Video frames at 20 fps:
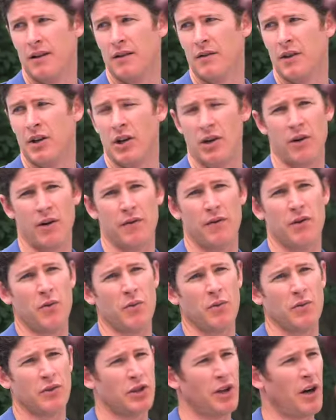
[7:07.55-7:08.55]
you know, if you
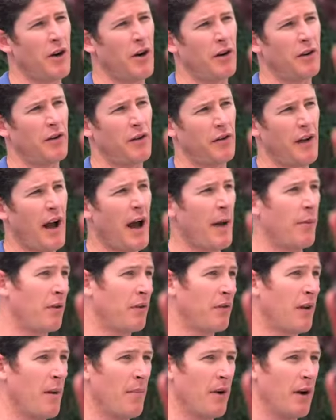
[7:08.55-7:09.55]
share a design with
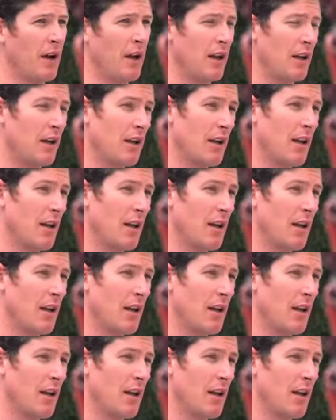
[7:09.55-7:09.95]
somebody,